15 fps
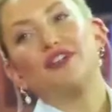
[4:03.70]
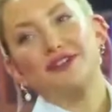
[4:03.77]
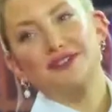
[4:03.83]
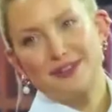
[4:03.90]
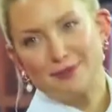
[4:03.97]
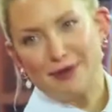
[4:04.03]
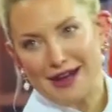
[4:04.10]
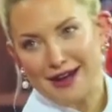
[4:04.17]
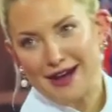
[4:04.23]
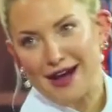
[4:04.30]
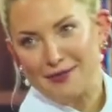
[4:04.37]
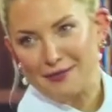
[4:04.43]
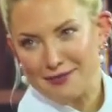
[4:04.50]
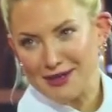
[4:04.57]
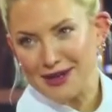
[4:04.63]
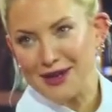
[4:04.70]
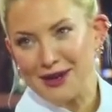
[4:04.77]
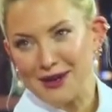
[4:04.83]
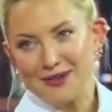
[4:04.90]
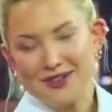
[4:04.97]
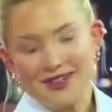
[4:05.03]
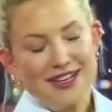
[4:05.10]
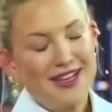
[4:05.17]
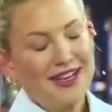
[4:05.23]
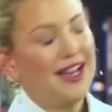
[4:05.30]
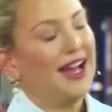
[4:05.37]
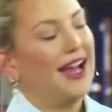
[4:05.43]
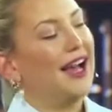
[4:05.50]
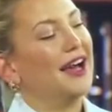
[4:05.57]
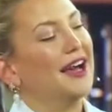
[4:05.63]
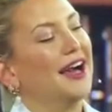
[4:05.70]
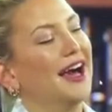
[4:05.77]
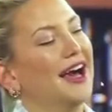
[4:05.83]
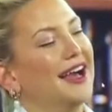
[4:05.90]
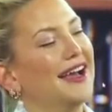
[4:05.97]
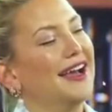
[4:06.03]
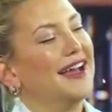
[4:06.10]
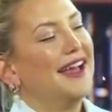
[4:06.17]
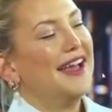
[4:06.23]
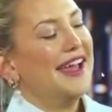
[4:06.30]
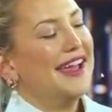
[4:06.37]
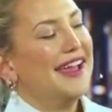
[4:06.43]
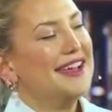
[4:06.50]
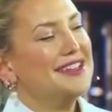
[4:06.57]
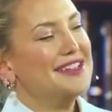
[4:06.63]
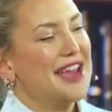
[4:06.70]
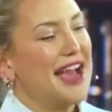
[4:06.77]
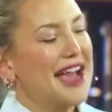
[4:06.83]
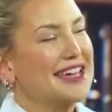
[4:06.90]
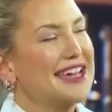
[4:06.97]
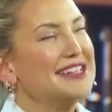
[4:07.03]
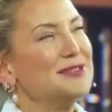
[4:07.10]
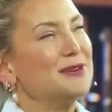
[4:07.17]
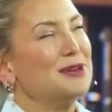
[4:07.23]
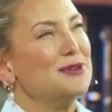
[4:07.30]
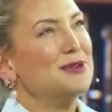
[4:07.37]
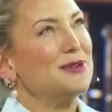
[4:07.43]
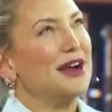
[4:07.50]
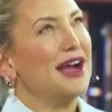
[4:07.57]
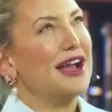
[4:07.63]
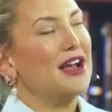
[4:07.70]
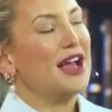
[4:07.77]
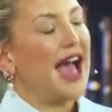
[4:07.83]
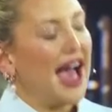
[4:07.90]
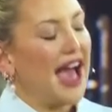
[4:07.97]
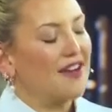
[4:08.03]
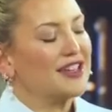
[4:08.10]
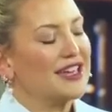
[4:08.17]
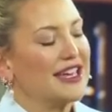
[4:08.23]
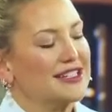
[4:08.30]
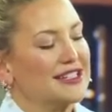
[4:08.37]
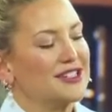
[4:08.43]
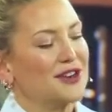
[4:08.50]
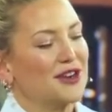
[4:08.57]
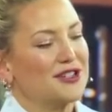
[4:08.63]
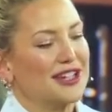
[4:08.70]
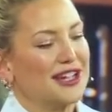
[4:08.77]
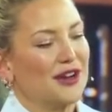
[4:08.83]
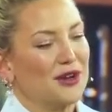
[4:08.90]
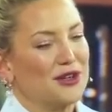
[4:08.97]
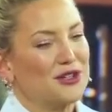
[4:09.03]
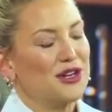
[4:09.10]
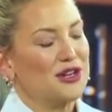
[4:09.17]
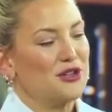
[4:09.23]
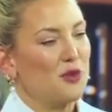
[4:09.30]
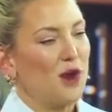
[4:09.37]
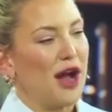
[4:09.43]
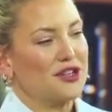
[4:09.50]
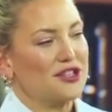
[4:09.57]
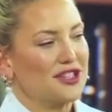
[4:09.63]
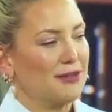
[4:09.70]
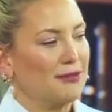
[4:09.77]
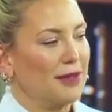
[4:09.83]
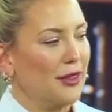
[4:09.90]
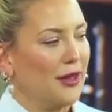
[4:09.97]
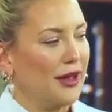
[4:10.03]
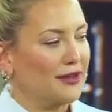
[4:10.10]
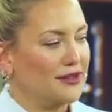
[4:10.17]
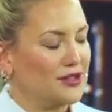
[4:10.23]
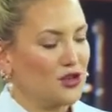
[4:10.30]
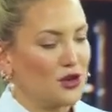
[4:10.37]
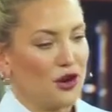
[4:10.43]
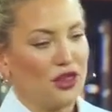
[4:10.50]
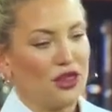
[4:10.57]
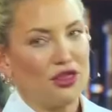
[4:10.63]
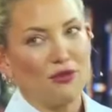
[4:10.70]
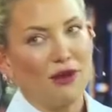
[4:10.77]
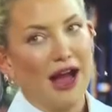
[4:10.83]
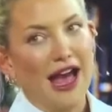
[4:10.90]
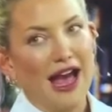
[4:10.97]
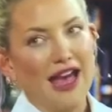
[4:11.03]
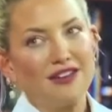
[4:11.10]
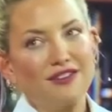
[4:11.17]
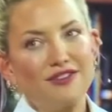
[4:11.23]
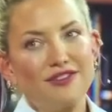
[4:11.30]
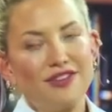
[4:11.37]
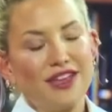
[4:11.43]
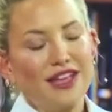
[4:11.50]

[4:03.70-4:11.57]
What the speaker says: fills my cup, I guess when you have kids that start to get older and you watch them and they sort of thrive,